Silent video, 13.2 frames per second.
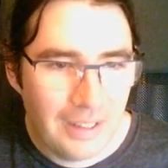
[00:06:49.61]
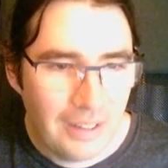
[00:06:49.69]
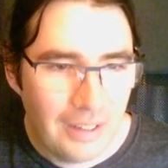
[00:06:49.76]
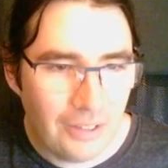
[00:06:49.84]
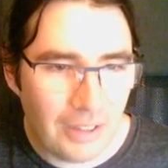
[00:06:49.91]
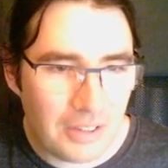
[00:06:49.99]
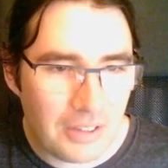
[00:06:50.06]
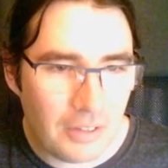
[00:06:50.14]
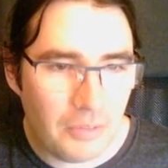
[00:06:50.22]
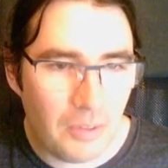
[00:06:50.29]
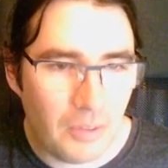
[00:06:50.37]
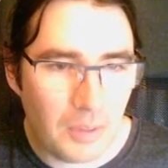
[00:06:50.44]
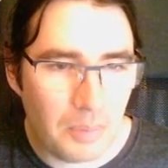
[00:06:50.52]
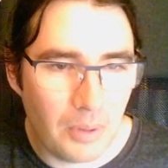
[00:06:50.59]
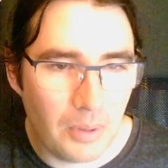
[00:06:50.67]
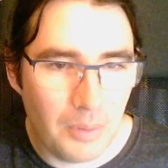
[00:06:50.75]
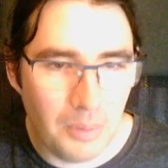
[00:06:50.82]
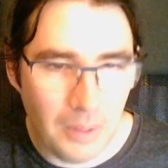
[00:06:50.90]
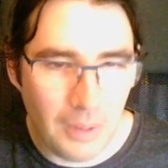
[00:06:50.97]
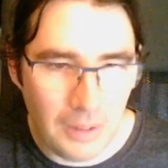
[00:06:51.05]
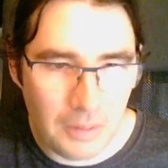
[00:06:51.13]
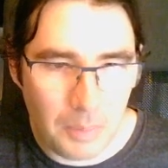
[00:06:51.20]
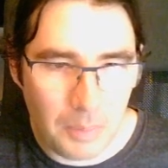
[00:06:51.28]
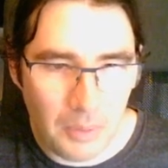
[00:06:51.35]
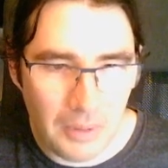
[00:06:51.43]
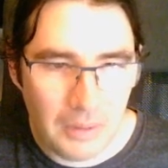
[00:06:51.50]
They're actually fully printable at this
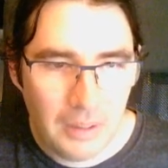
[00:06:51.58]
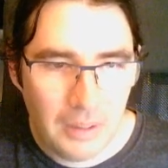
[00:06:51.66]
point.